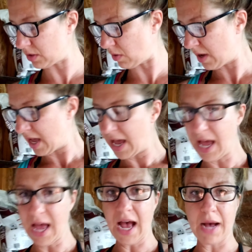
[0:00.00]
So
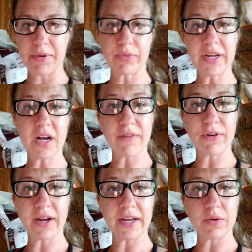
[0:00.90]
I'm going to
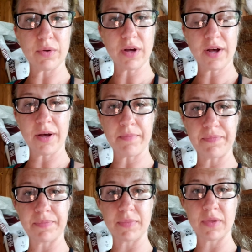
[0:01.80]
recover it
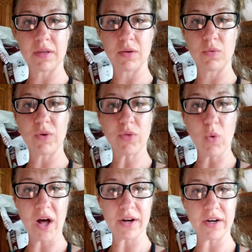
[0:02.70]
with
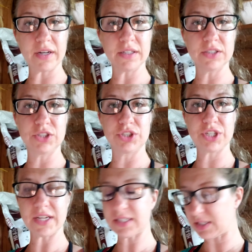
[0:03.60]
water
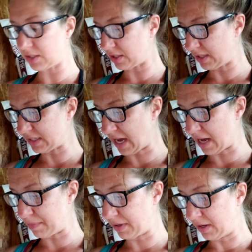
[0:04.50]
just to the
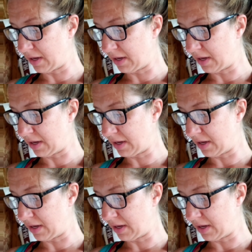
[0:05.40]
top.